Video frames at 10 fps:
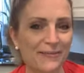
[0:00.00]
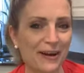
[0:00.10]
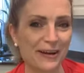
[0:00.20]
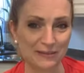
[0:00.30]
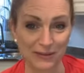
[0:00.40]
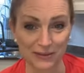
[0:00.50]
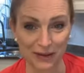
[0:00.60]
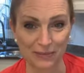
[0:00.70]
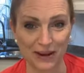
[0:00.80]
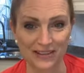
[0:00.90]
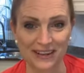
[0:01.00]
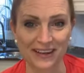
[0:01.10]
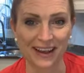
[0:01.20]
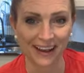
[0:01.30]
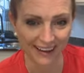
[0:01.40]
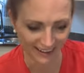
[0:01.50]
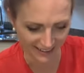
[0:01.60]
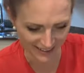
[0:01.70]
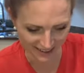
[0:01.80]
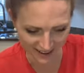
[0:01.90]
my husband's very proud. He's like,
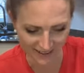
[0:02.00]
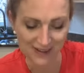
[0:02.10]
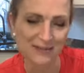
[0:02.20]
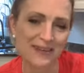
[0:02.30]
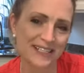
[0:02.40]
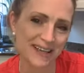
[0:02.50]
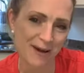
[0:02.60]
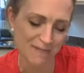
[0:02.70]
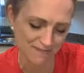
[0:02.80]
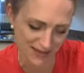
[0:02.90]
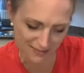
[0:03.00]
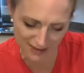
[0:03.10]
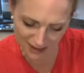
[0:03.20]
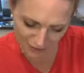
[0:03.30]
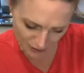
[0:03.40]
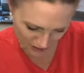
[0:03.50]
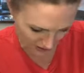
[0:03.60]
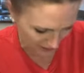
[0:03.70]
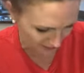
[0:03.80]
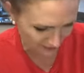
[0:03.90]
hey, Star Wars. I'm like, yep, May the 4th.
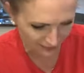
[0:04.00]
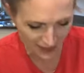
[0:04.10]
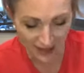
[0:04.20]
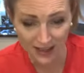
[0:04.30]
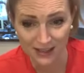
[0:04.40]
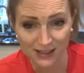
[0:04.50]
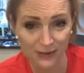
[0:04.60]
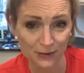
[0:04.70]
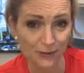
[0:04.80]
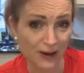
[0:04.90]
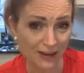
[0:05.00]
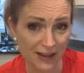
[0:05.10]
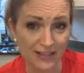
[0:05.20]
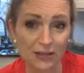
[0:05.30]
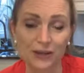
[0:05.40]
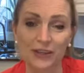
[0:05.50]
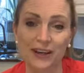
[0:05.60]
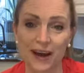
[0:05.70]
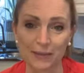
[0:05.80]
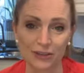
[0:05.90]
So while that's
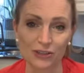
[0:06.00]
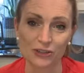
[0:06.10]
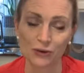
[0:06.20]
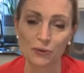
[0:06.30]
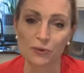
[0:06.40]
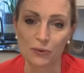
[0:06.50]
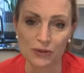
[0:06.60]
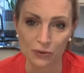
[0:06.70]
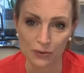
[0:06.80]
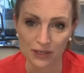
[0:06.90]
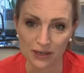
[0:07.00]
cooking, I'm gonna show you what we do with